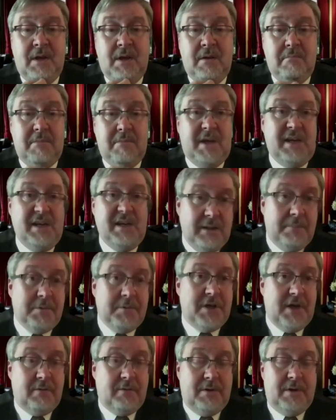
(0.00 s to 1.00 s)
Many
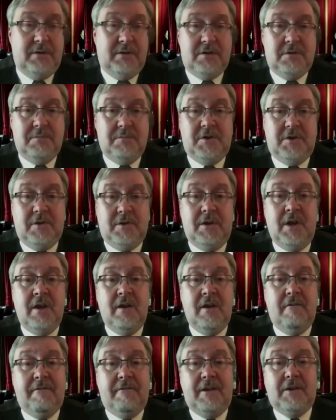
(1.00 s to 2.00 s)
libertarians, to be sure,
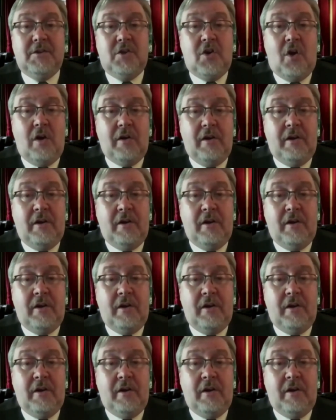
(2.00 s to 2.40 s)
felt